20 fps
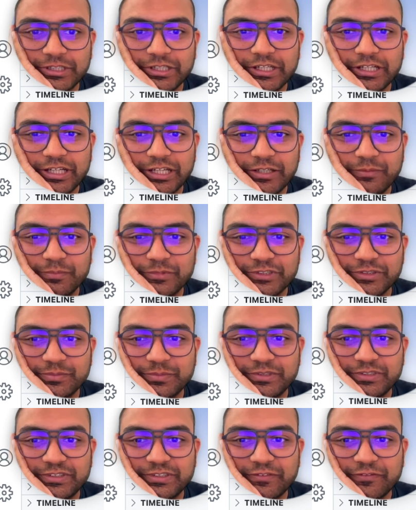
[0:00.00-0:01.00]
It must
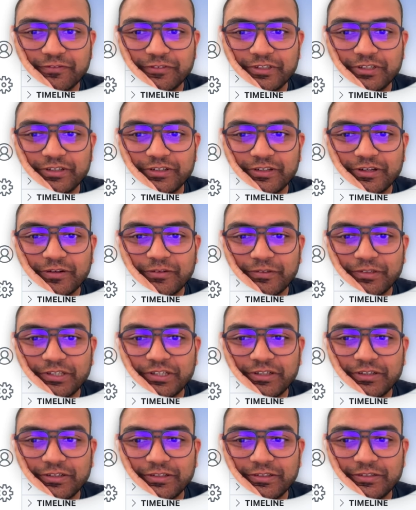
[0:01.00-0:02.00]
be somewhere around
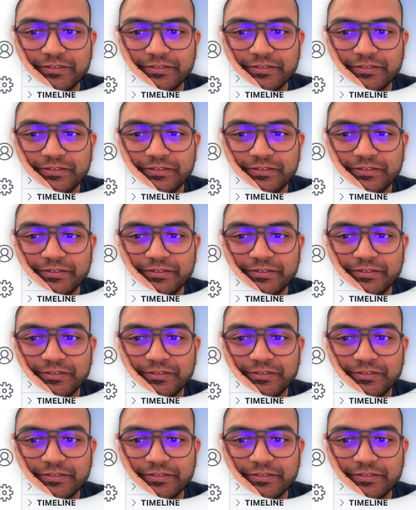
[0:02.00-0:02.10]
here.